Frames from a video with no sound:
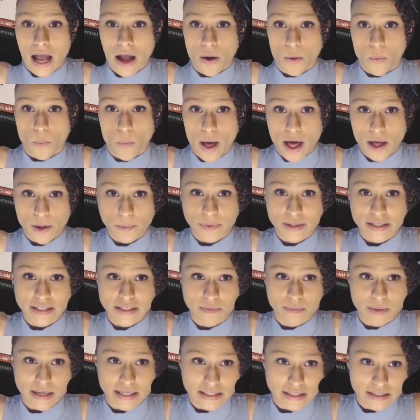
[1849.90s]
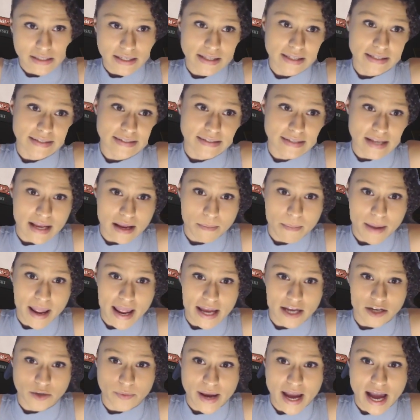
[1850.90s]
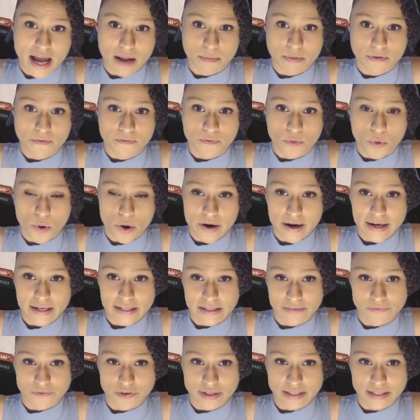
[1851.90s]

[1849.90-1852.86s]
Well, this is basically the same hand we had before, except for